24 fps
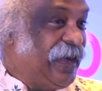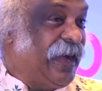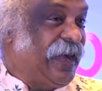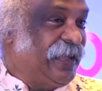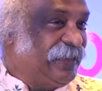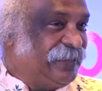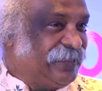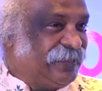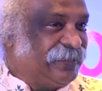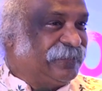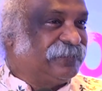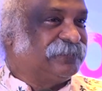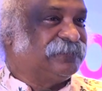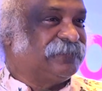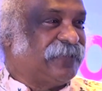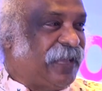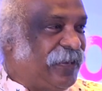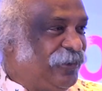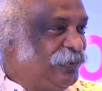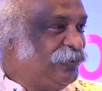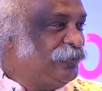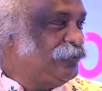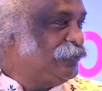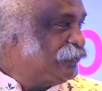I think
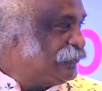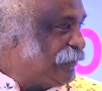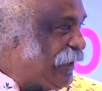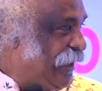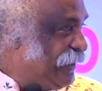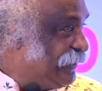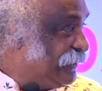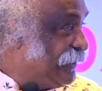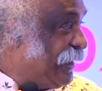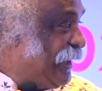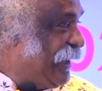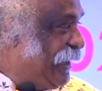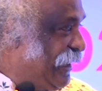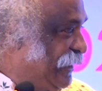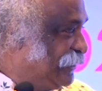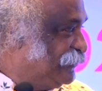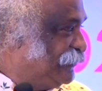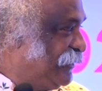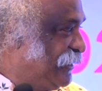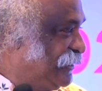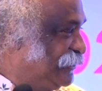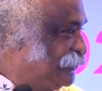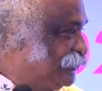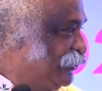salute to Shanta as
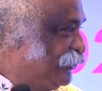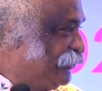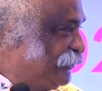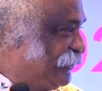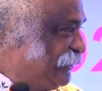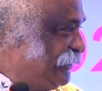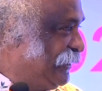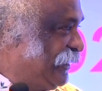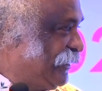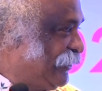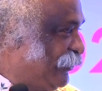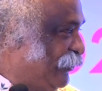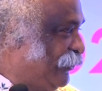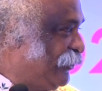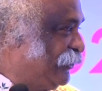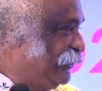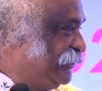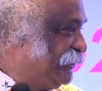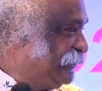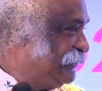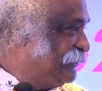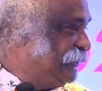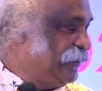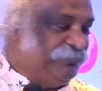well as Jyoti and all
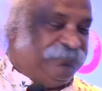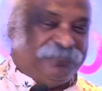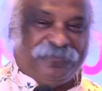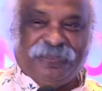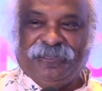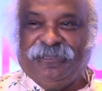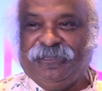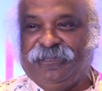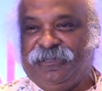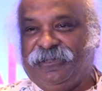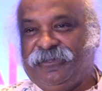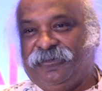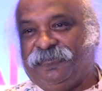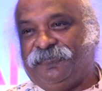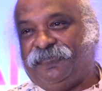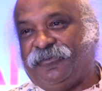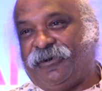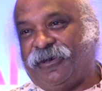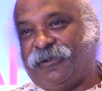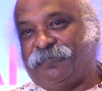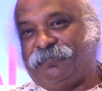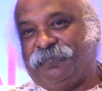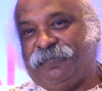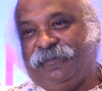the team
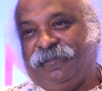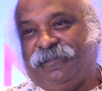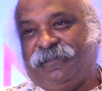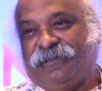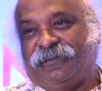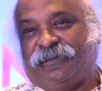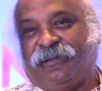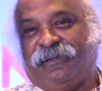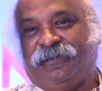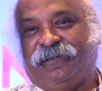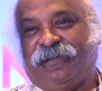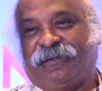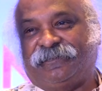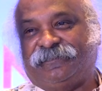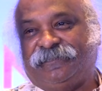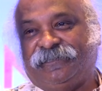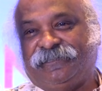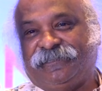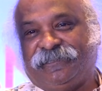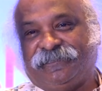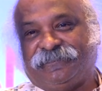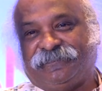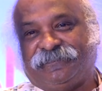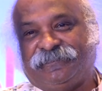for
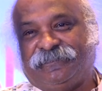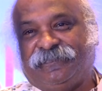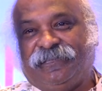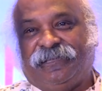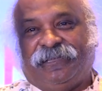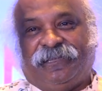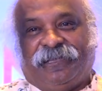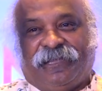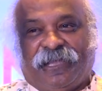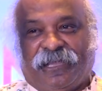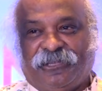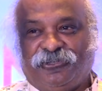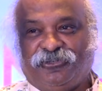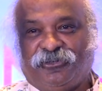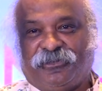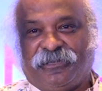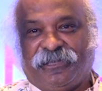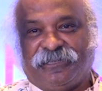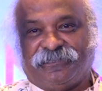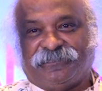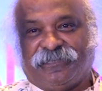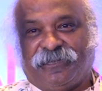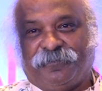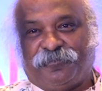conducting this
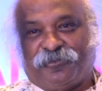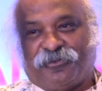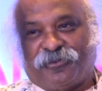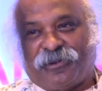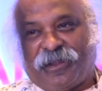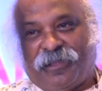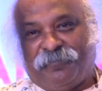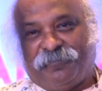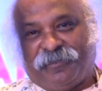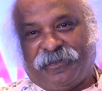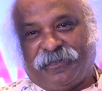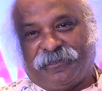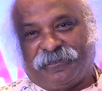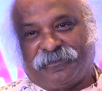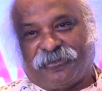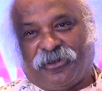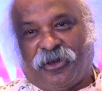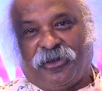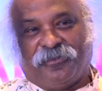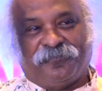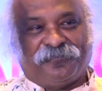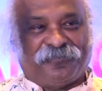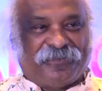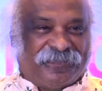educational program and
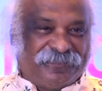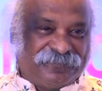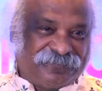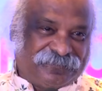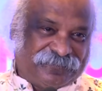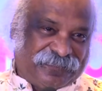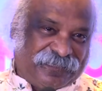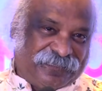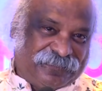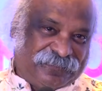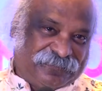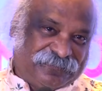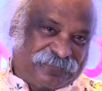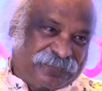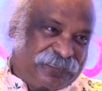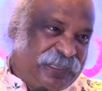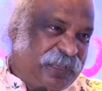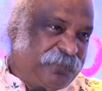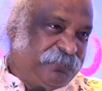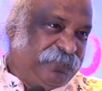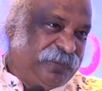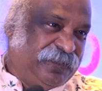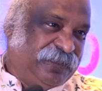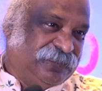conference and
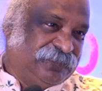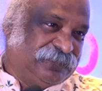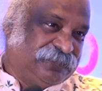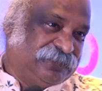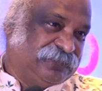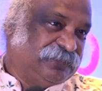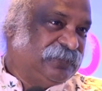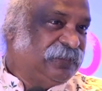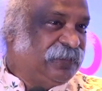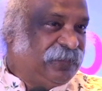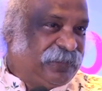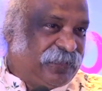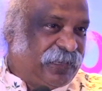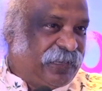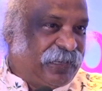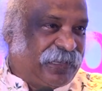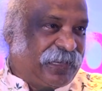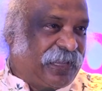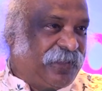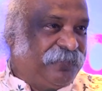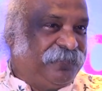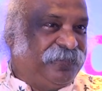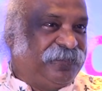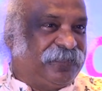CMEs and
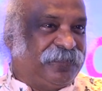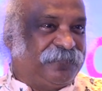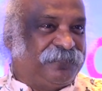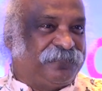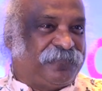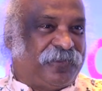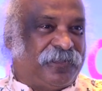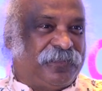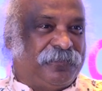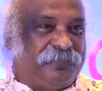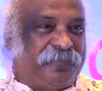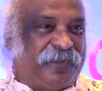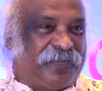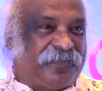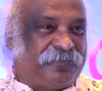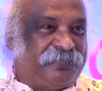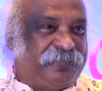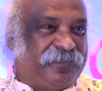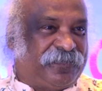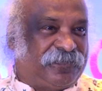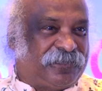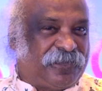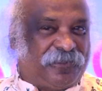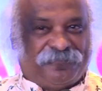everything for the
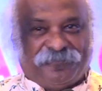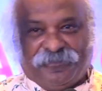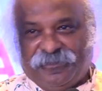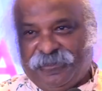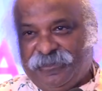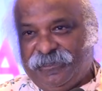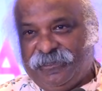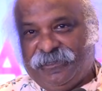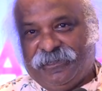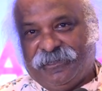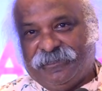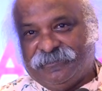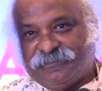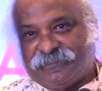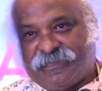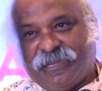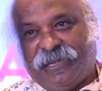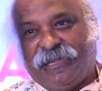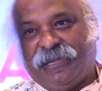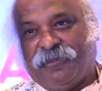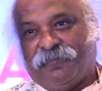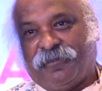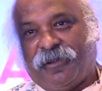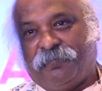betterment of
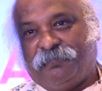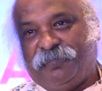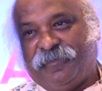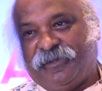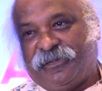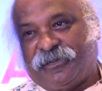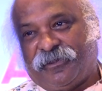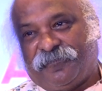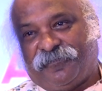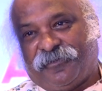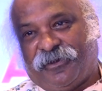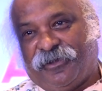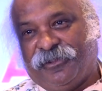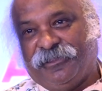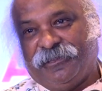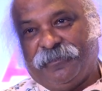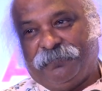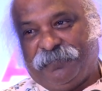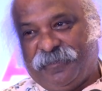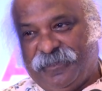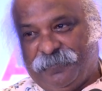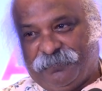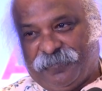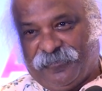skill development of all the
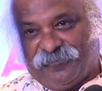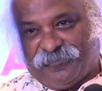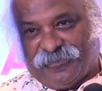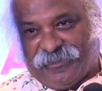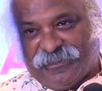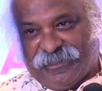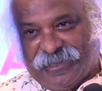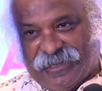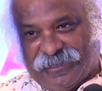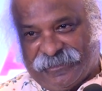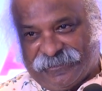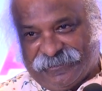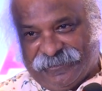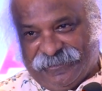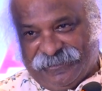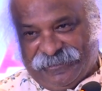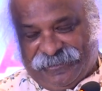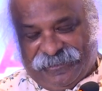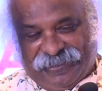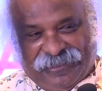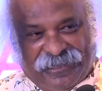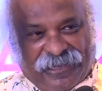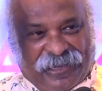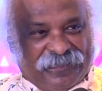people for that.
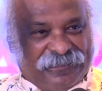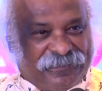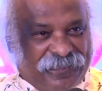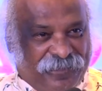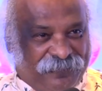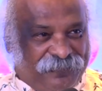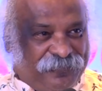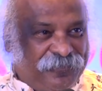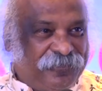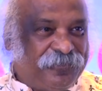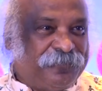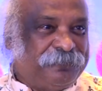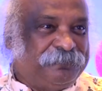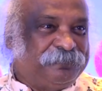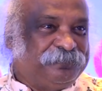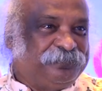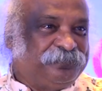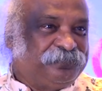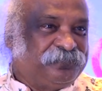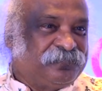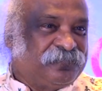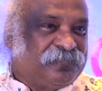And therefore,